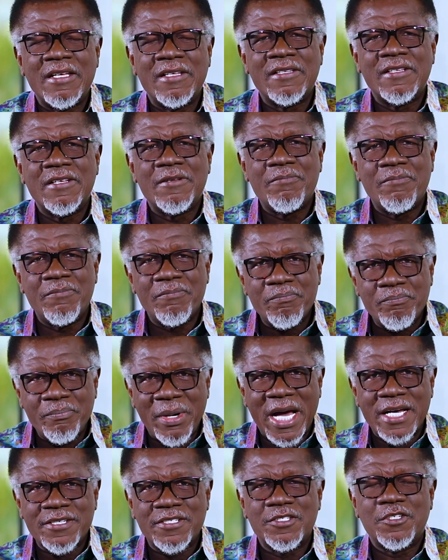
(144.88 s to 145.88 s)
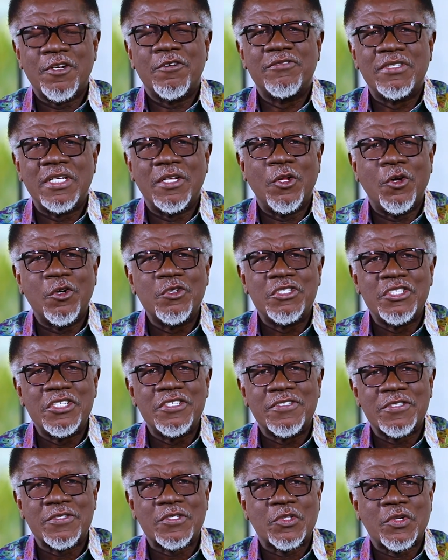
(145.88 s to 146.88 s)
in the passion of the Lord
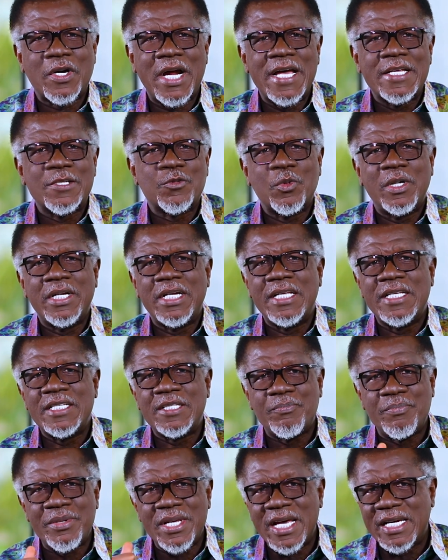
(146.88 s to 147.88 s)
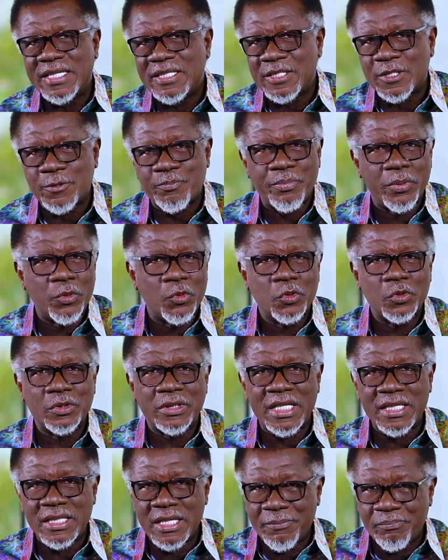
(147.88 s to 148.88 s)
Jesus Christ when his beard is
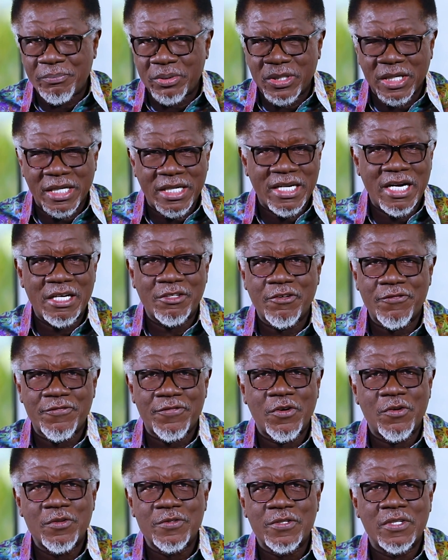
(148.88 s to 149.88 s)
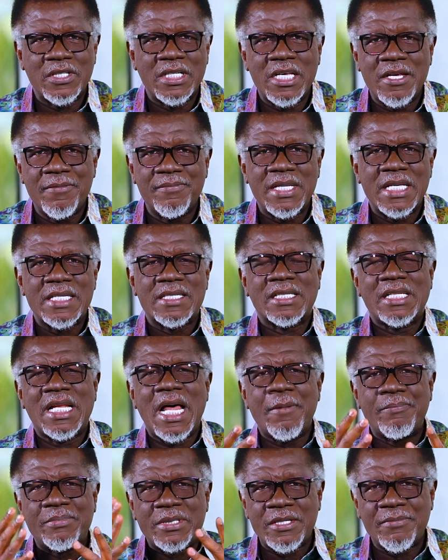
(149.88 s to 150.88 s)
pulled and they put a crown of thorns on him. They
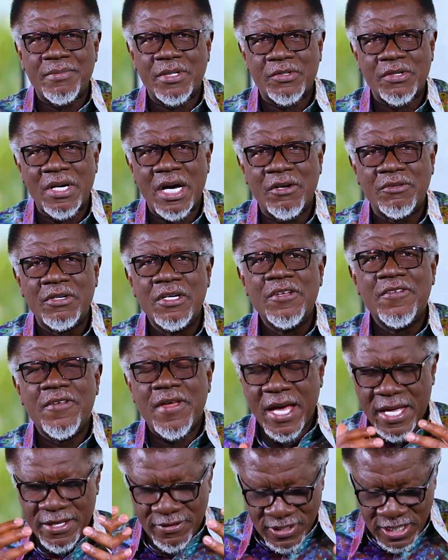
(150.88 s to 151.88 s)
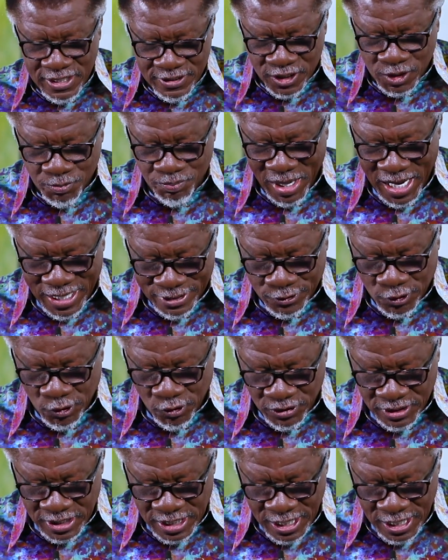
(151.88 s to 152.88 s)
slapped him around and they spat on